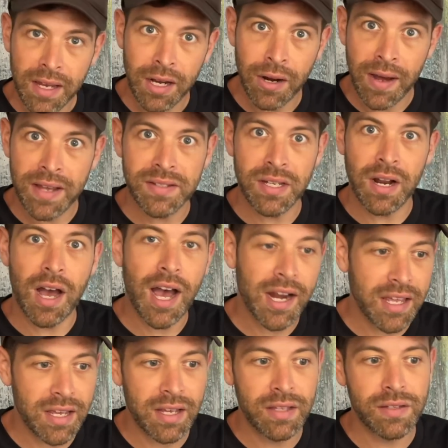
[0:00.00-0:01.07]
You know, as an
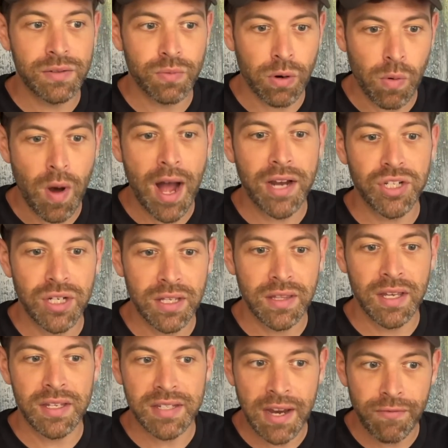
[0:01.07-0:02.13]
audience, we're watching
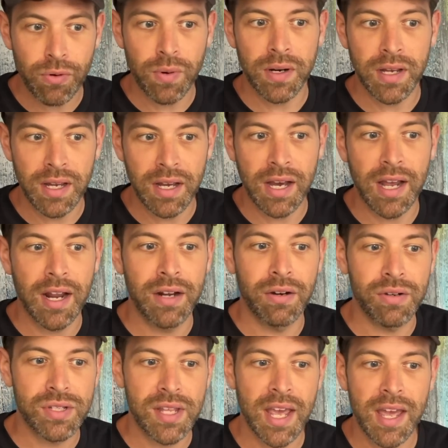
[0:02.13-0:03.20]
this, everyone can kind of
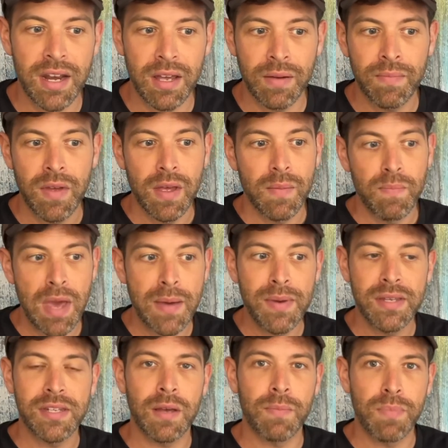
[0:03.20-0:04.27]
understand him.
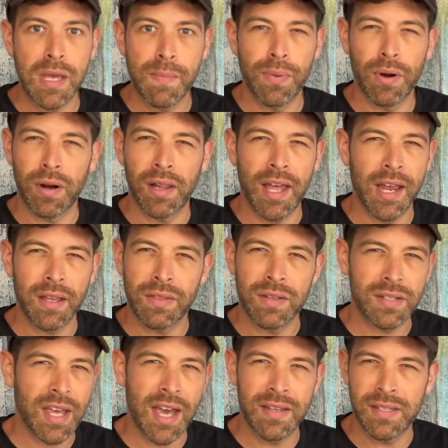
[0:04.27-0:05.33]
Maybe some people are like, this
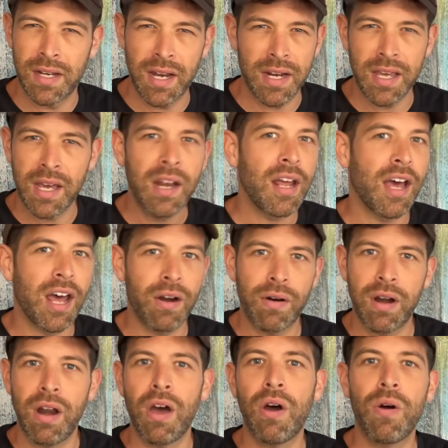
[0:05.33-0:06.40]
guy's an idiot. I
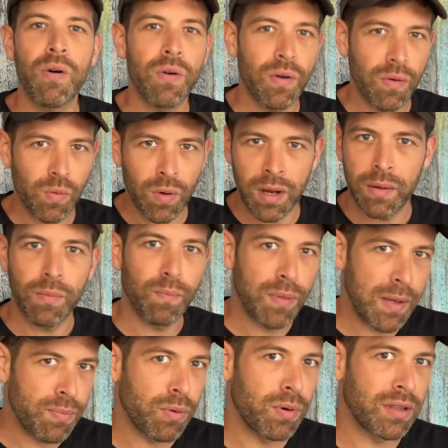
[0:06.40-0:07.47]
don't know what
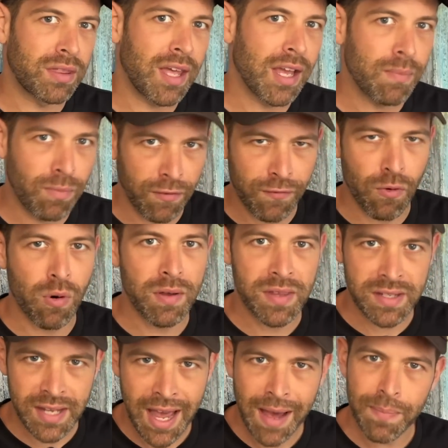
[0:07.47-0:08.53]
people would think before
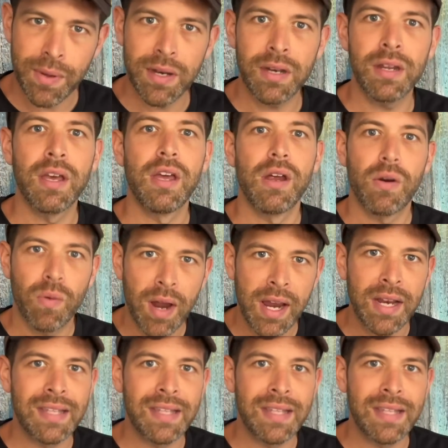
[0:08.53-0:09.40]
this happened, right?